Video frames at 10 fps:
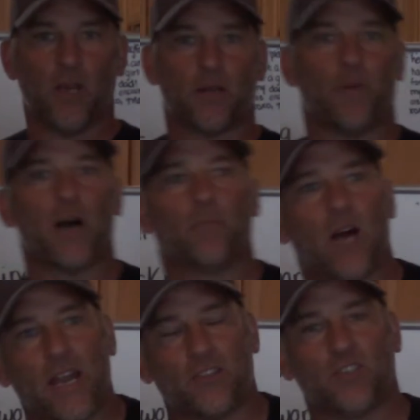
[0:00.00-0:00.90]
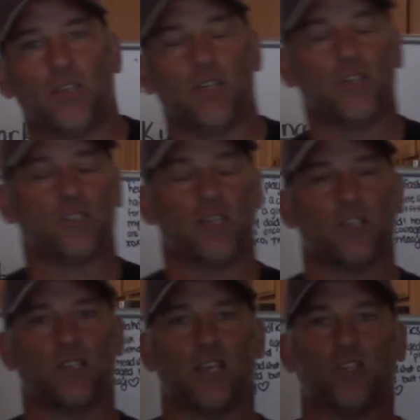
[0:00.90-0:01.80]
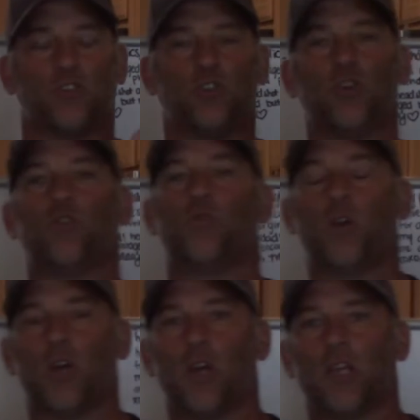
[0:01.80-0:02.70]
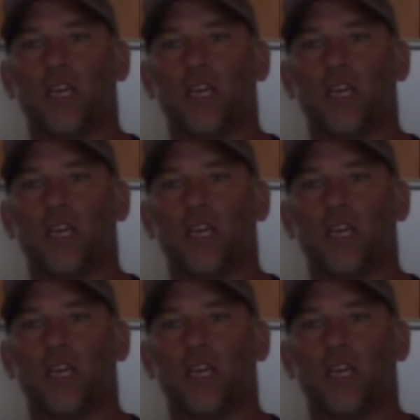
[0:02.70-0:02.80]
The bottom line is it's you